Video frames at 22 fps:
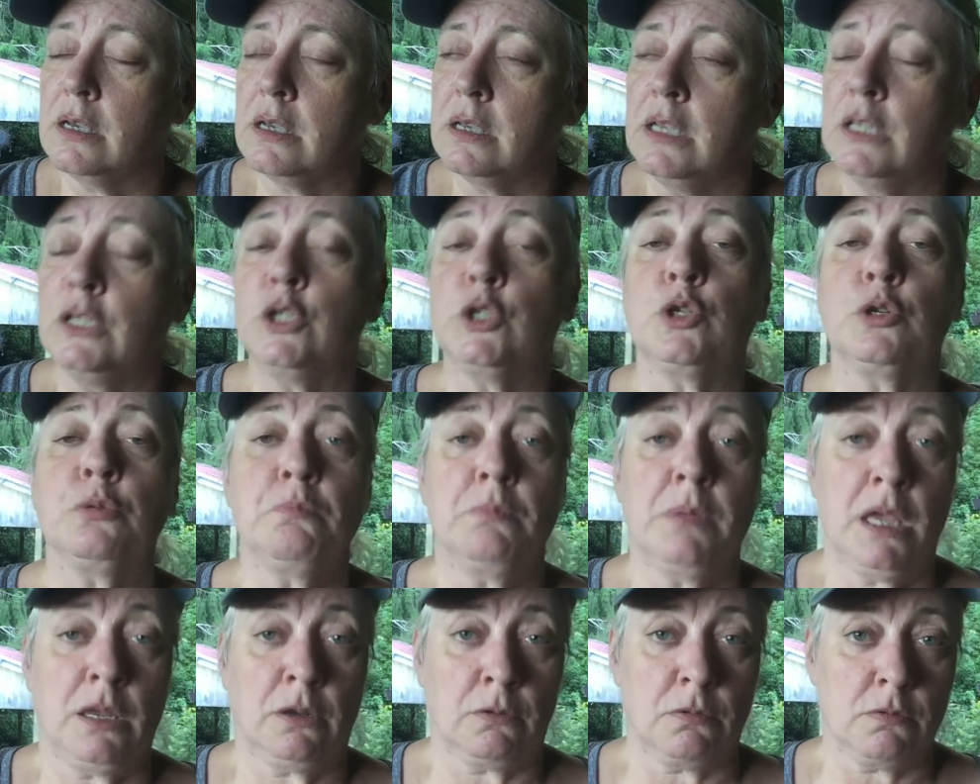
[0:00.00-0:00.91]

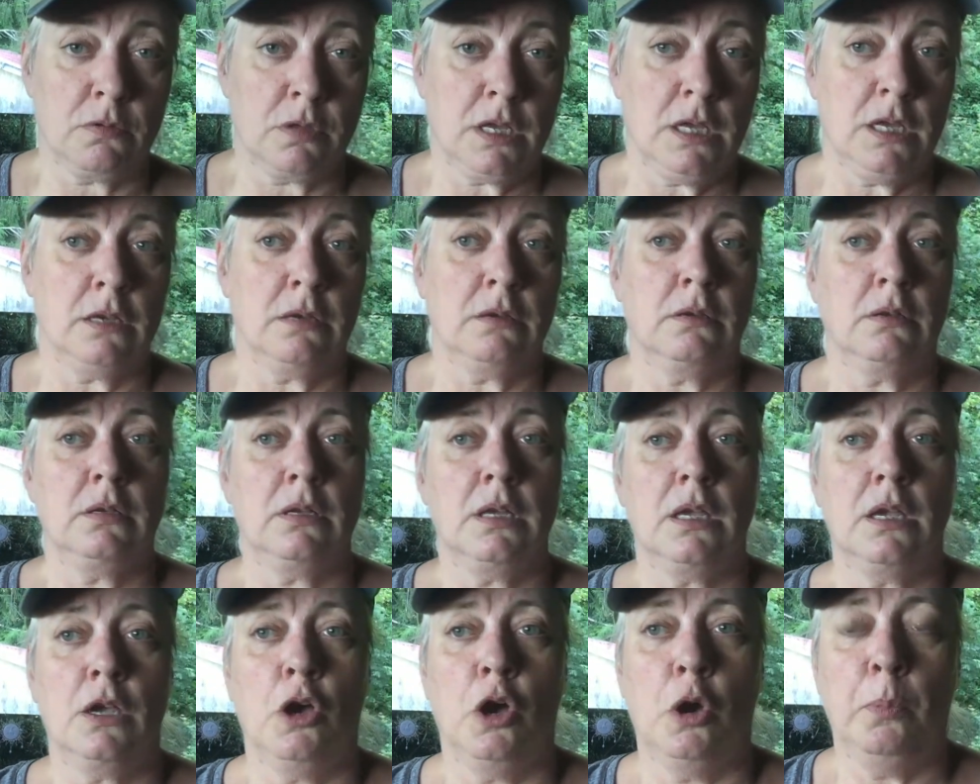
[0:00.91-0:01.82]
instrumental in
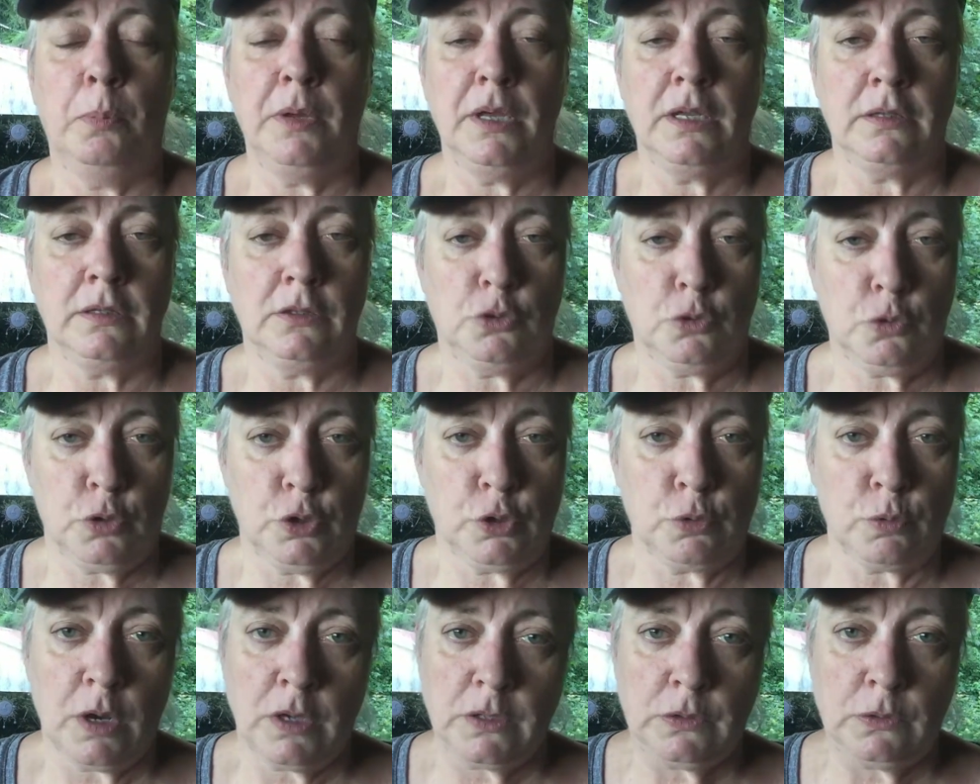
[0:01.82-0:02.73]
helping
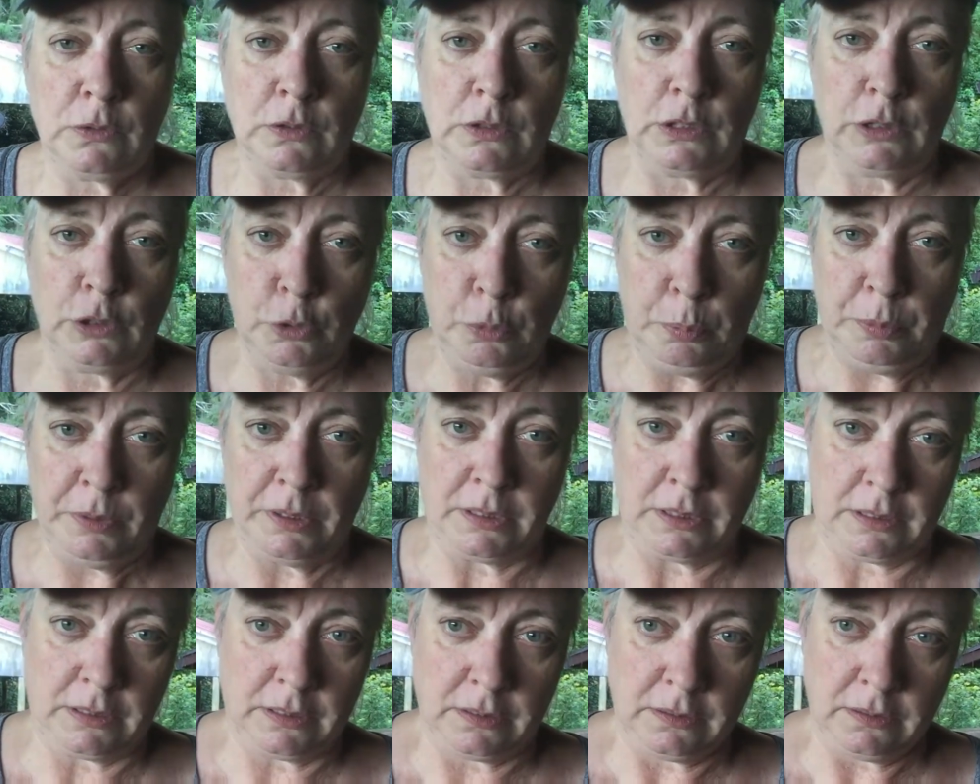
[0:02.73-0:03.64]
George Russell's
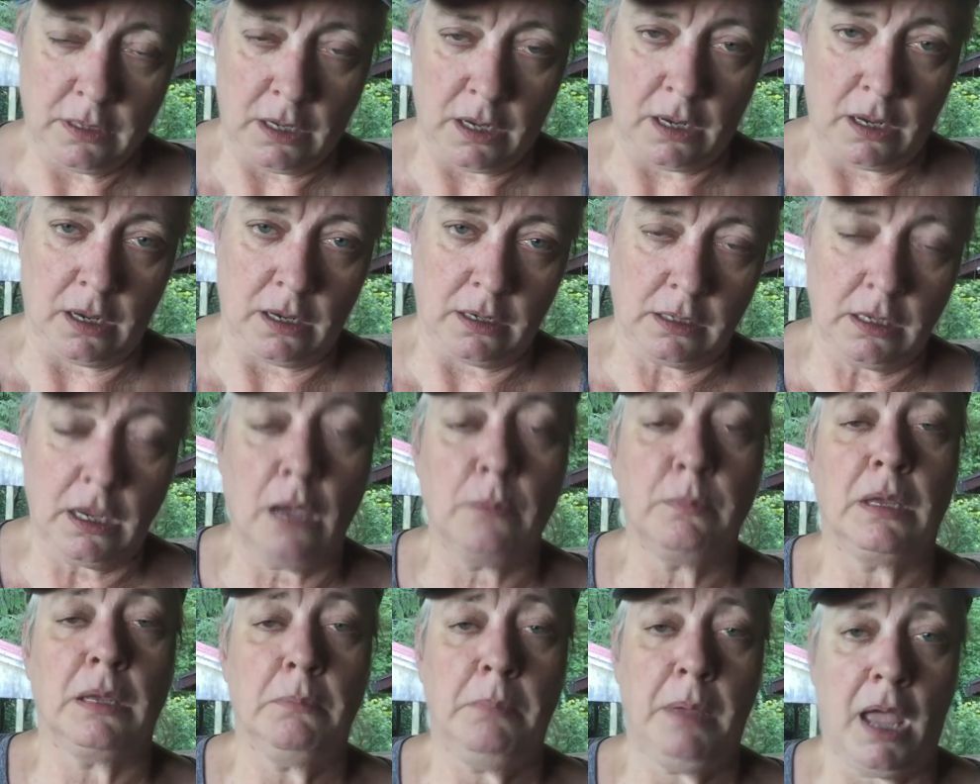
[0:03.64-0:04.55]
lupins
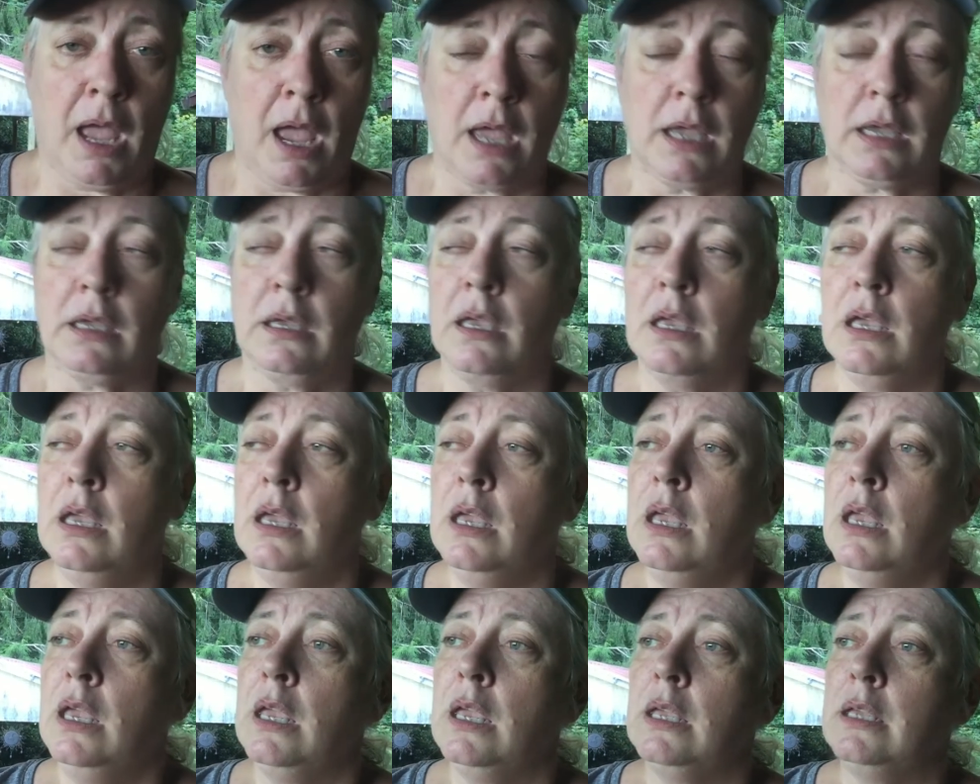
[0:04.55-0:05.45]
coming back
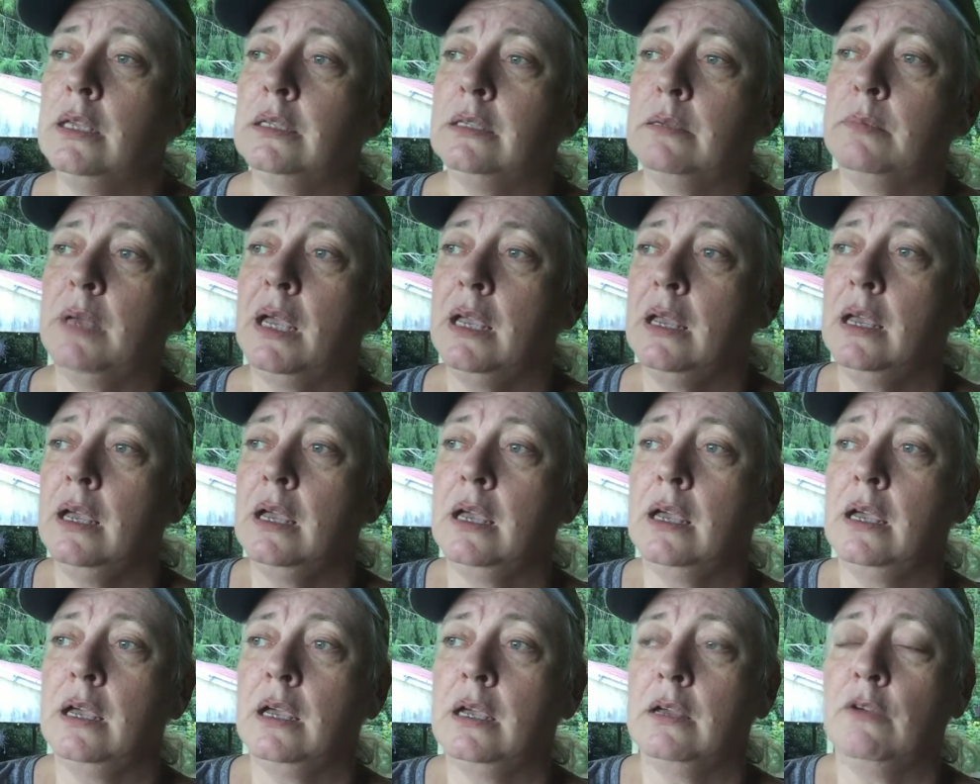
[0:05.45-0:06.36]
is
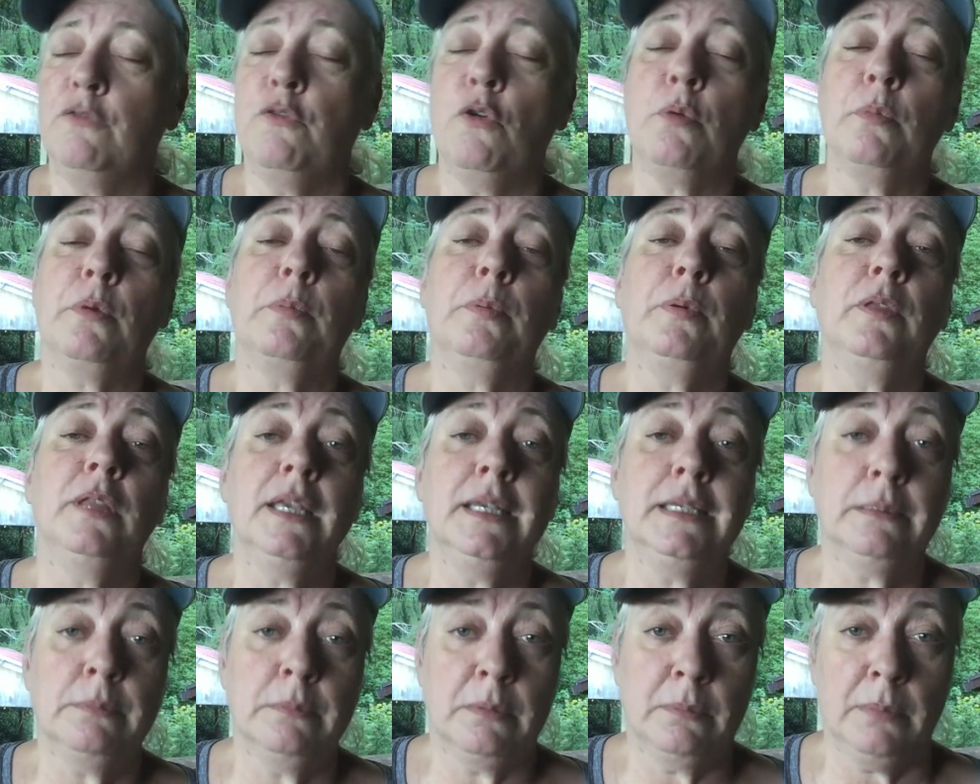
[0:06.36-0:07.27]
a former
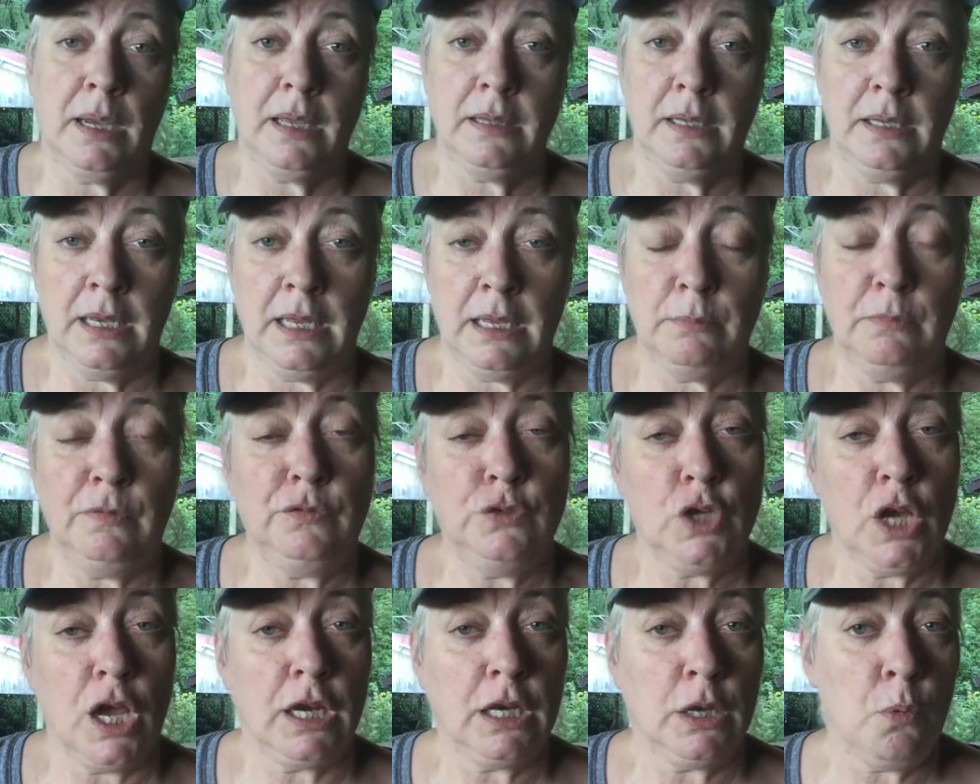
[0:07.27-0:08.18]
policeman by the name of
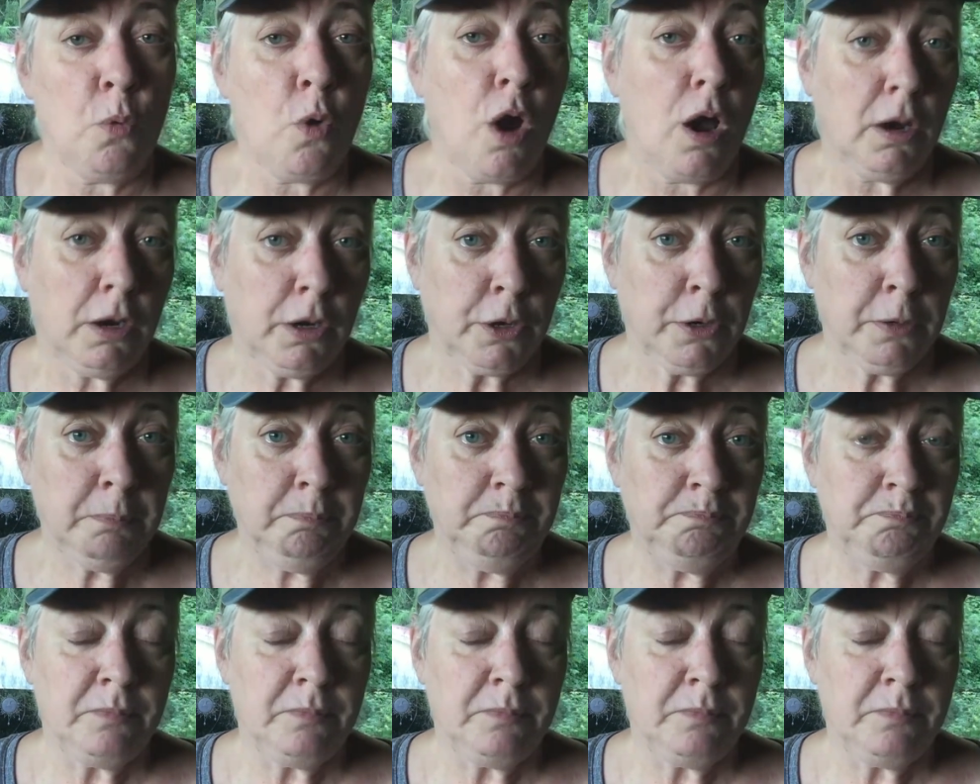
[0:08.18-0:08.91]
Johnny Walker.